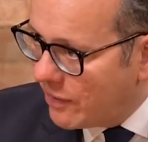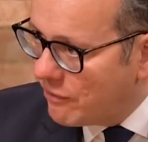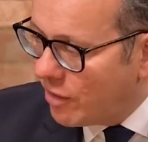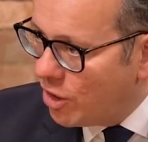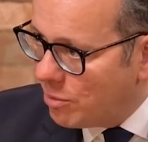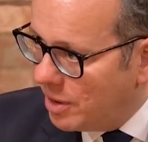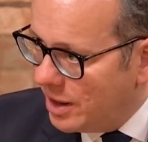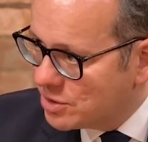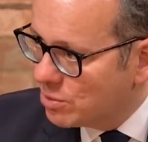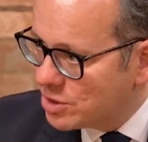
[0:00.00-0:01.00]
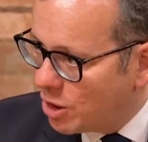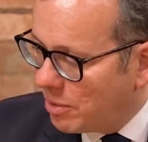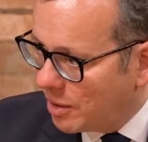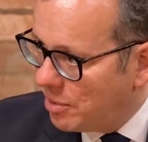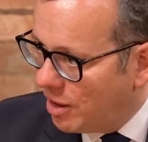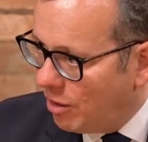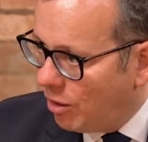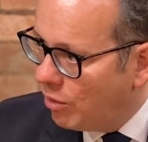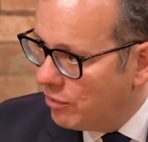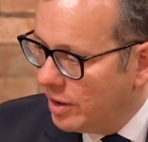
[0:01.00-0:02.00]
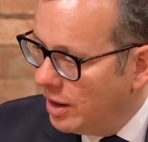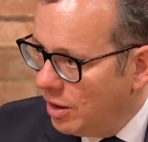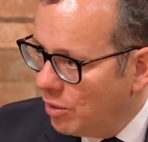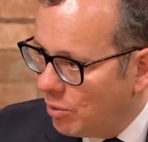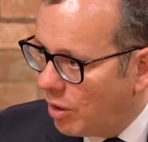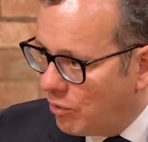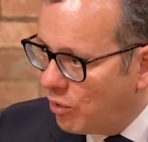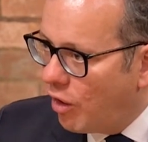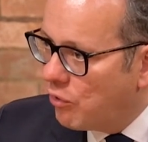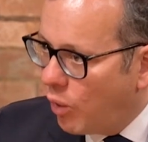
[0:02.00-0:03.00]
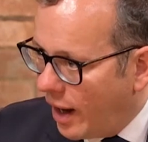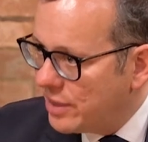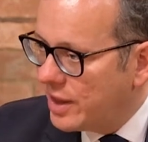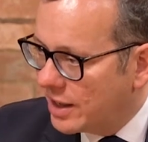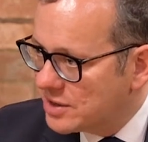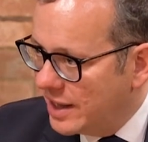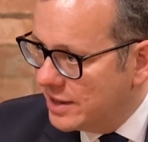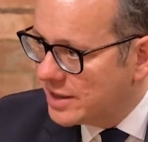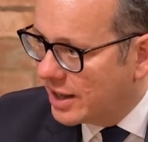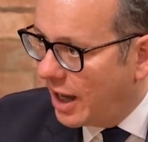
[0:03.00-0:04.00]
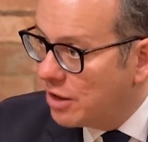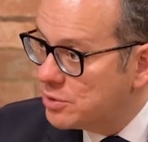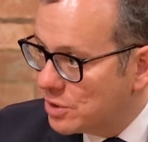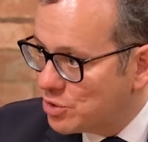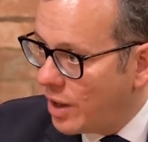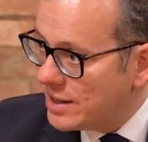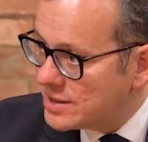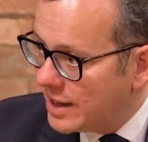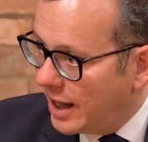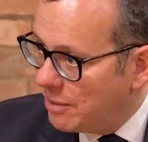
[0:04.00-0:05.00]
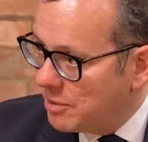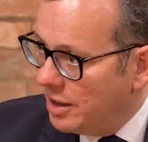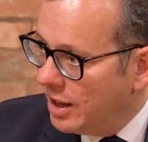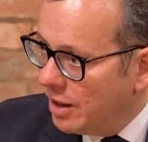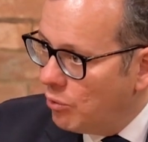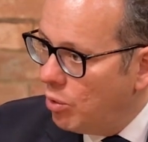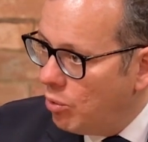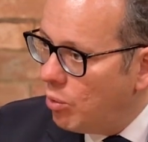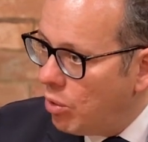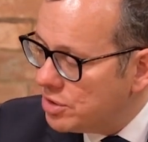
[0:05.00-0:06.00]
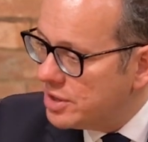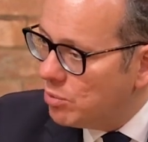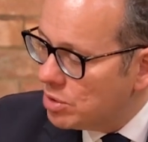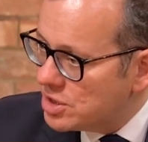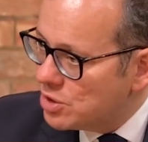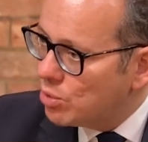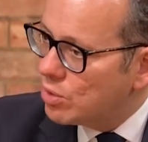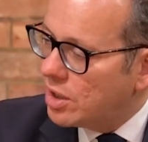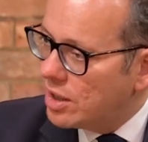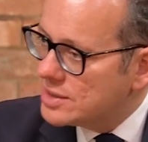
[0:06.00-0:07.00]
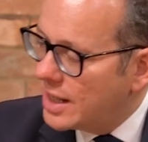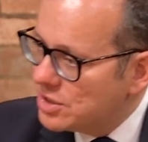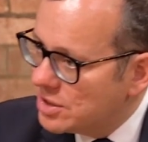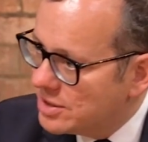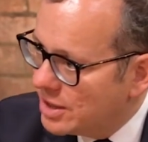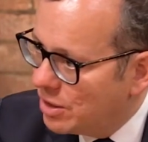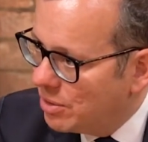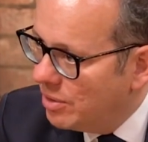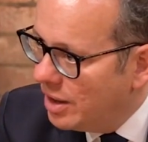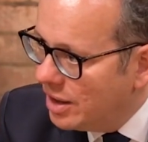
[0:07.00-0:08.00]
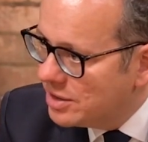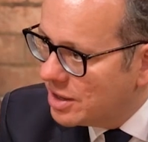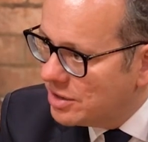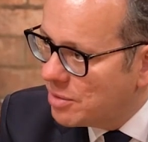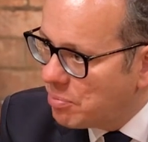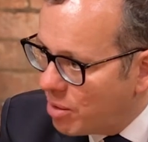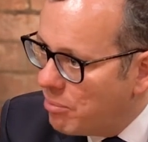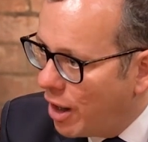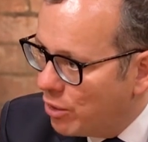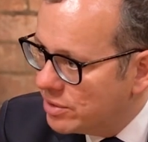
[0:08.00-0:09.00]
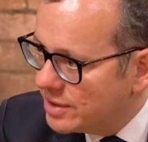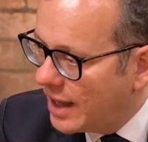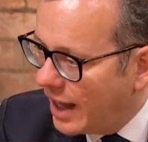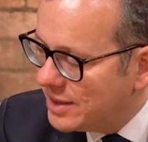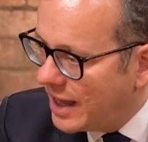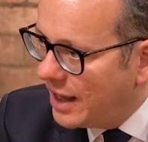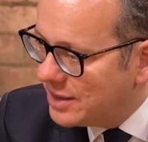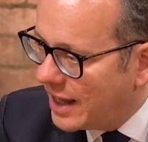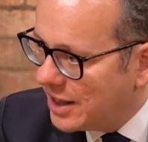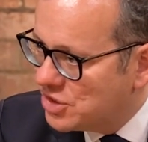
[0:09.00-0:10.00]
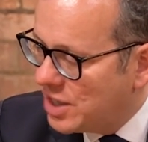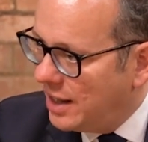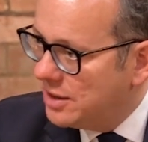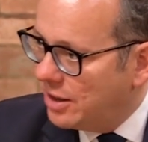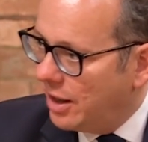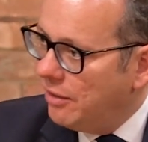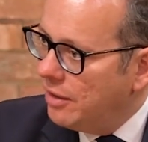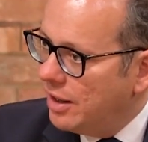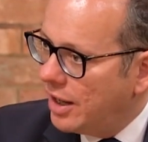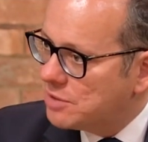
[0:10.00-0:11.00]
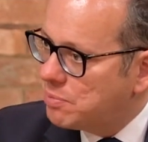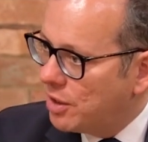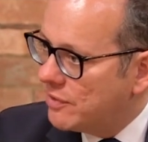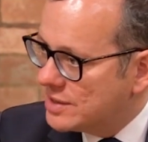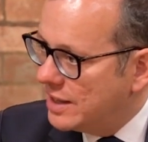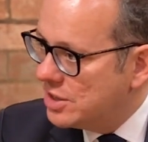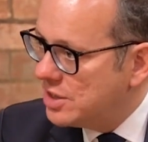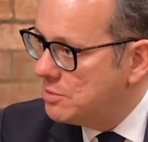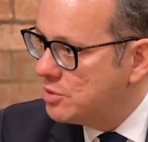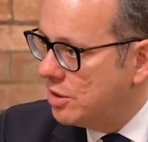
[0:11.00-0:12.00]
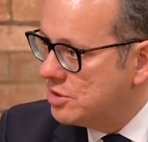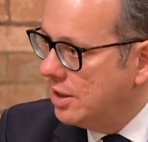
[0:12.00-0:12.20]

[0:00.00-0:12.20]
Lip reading: environment is also a big part of where things need to go to address that. I mean, what does your organisation do to promote that agenda as part of its leadership structure?